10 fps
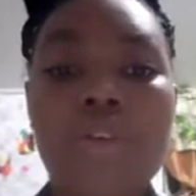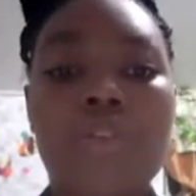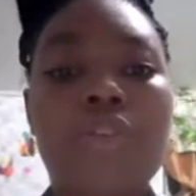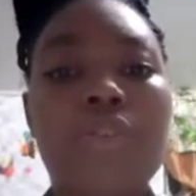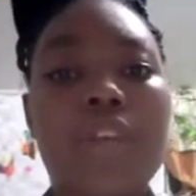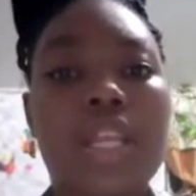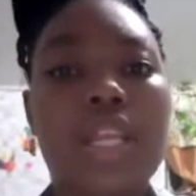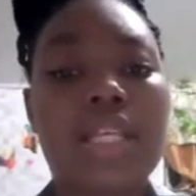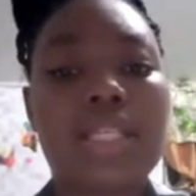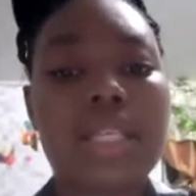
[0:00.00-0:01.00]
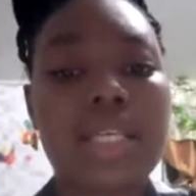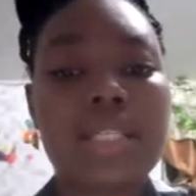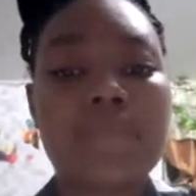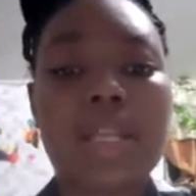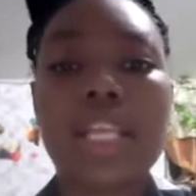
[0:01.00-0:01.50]
The reading
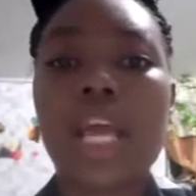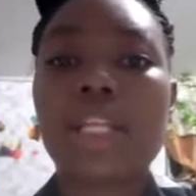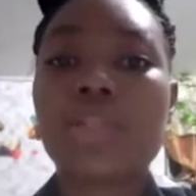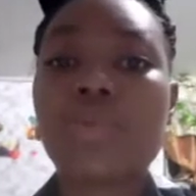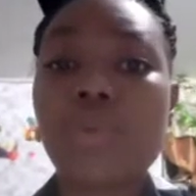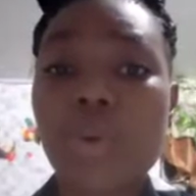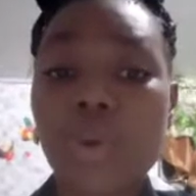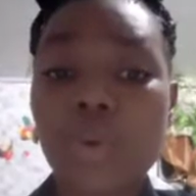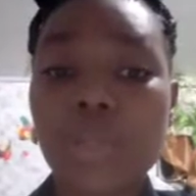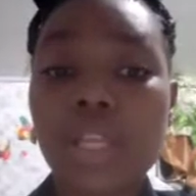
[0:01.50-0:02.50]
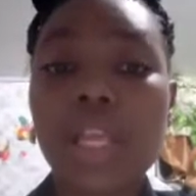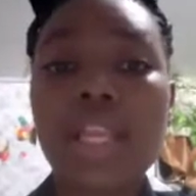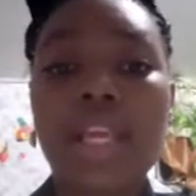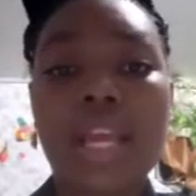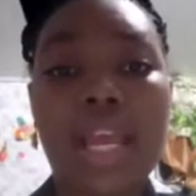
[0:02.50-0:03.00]
assessment and its role
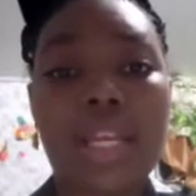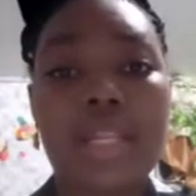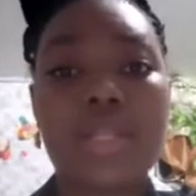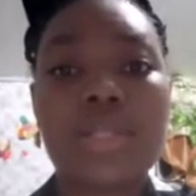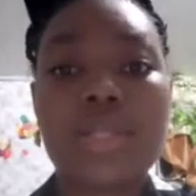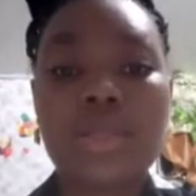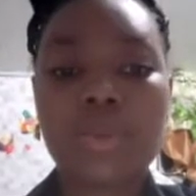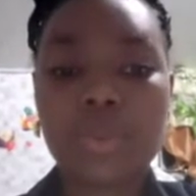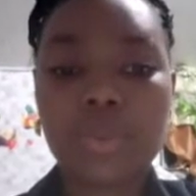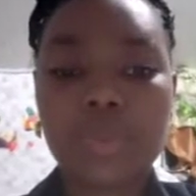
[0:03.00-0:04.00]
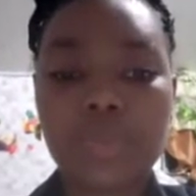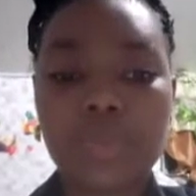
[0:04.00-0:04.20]
in the Guyanese school.